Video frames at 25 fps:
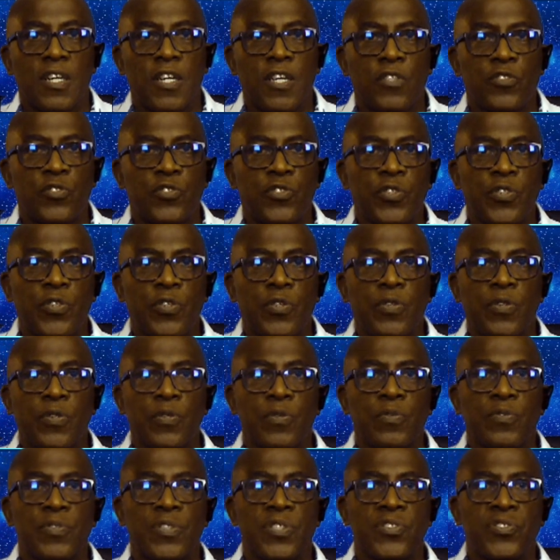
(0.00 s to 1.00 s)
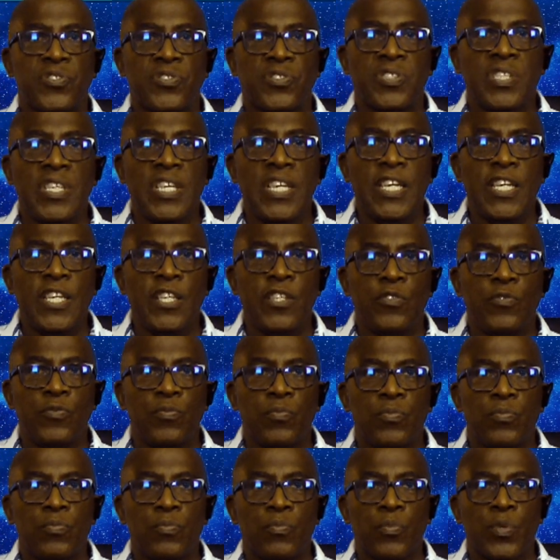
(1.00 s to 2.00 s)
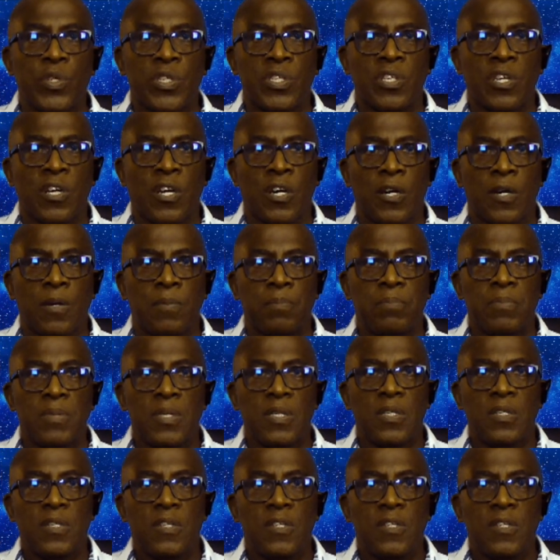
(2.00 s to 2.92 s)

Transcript: until the seed would come